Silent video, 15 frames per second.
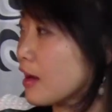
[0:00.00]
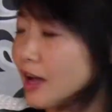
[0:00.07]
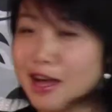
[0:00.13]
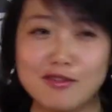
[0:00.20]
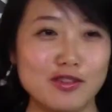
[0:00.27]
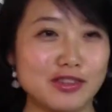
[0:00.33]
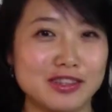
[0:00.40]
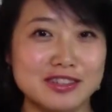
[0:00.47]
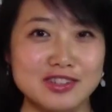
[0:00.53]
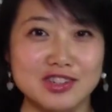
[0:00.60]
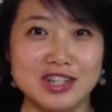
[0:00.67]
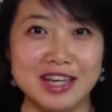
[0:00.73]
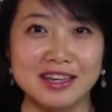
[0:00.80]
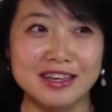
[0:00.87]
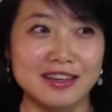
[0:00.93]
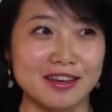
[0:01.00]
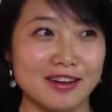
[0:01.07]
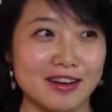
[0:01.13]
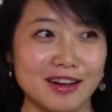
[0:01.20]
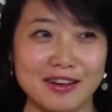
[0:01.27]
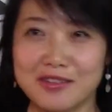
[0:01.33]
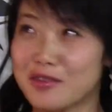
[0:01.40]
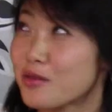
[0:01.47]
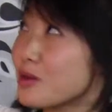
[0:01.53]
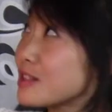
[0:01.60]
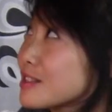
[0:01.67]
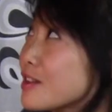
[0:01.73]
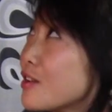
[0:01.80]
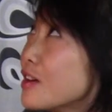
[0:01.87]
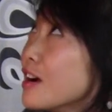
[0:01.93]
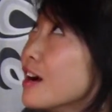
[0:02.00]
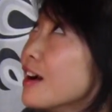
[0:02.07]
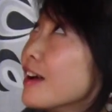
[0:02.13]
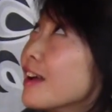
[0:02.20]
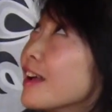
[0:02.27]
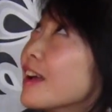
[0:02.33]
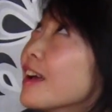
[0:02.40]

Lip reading: Everything is shaking here. I don't know what's going on.